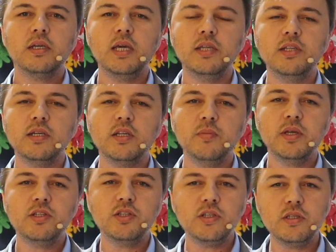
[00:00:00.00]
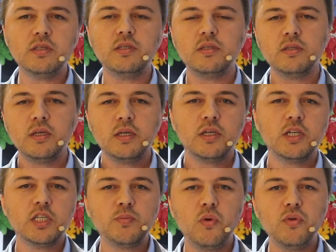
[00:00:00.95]
getting the messages,
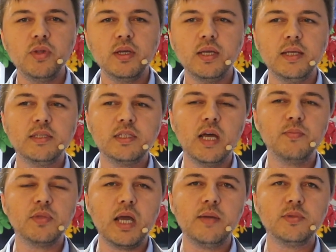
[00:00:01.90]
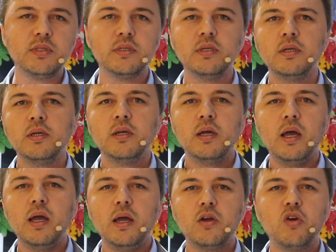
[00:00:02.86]
responding, and sometimes
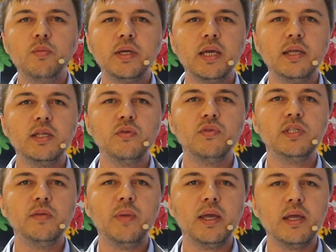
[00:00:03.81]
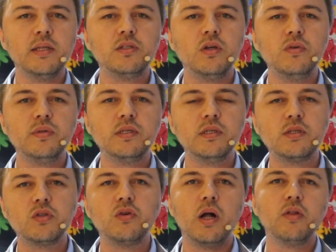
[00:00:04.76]
uh, communicating with the backend
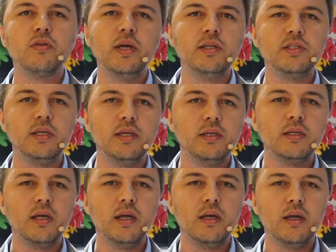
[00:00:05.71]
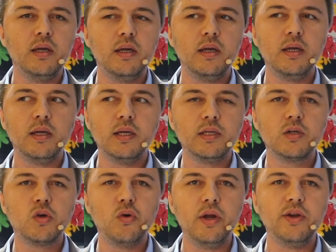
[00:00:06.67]
services to calculate the
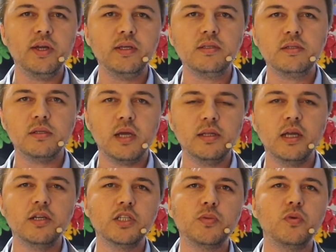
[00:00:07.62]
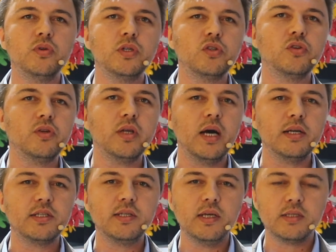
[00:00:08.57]
uh, queries, and then responding through the
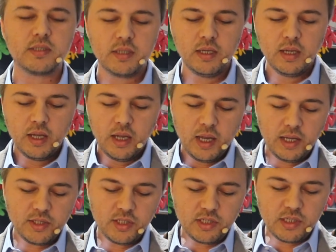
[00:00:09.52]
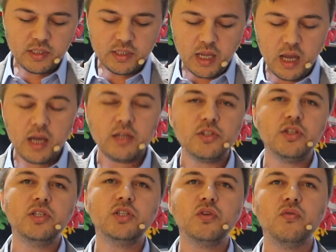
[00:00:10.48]
RCS. And this is a lot
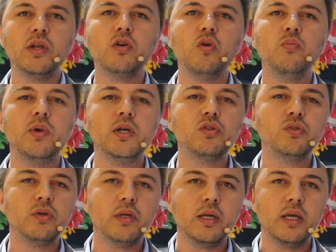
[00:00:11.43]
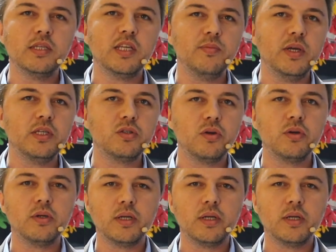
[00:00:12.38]
richer when compared to SMS or